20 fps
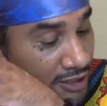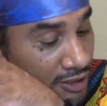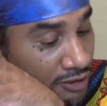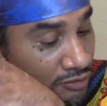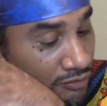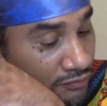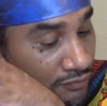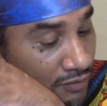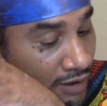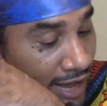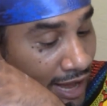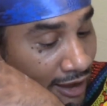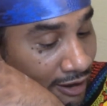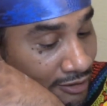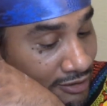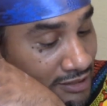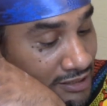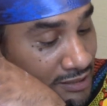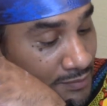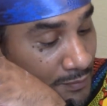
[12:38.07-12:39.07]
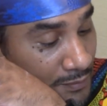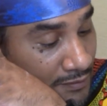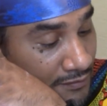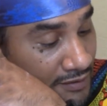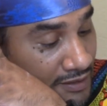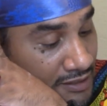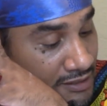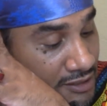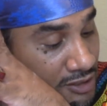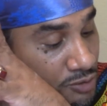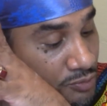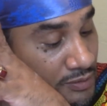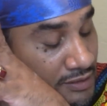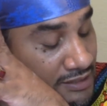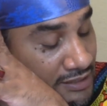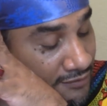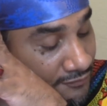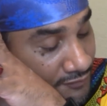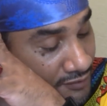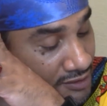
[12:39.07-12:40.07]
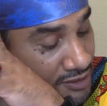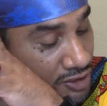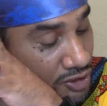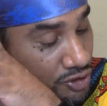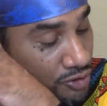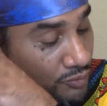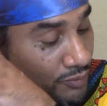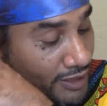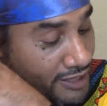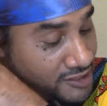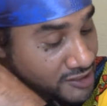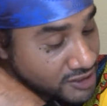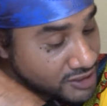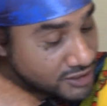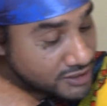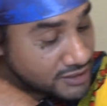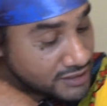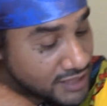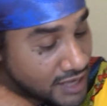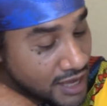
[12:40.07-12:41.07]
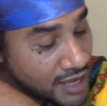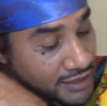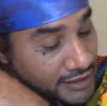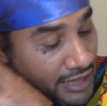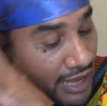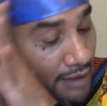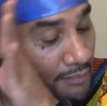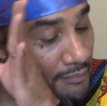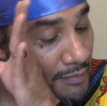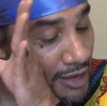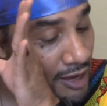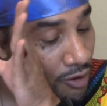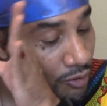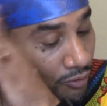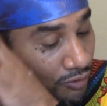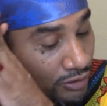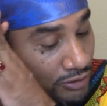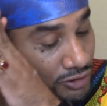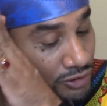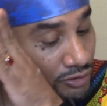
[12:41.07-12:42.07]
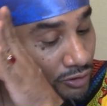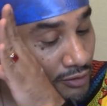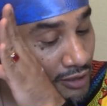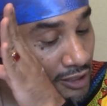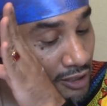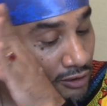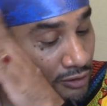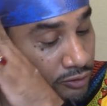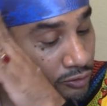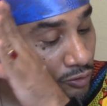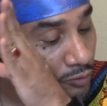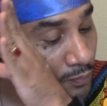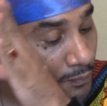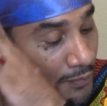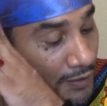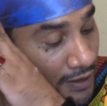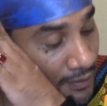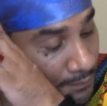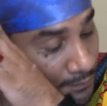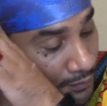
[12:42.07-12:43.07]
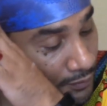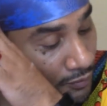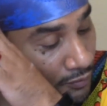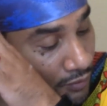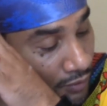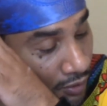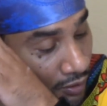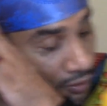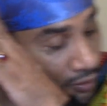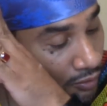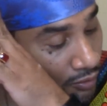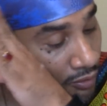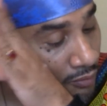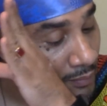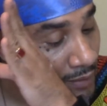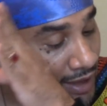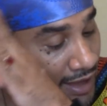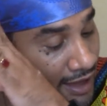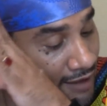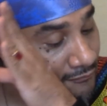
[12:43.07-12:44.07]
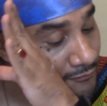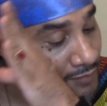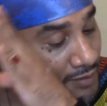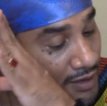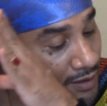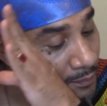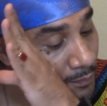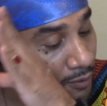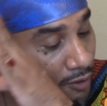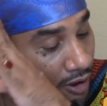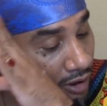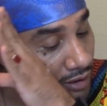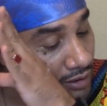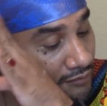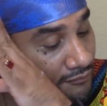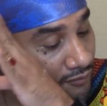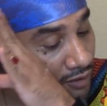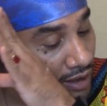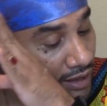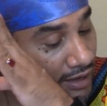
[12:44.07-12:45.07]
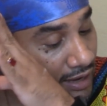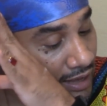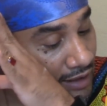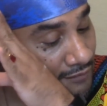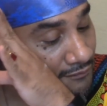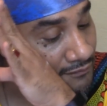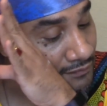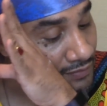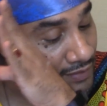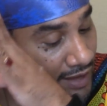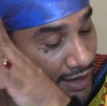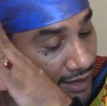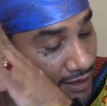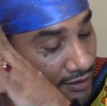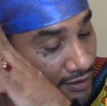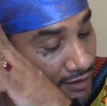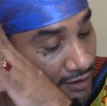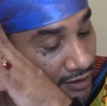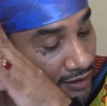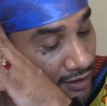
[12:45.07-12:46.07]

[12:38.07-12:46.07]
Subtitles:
through our experiences with different situations that may also include people who may have been a part of our life then.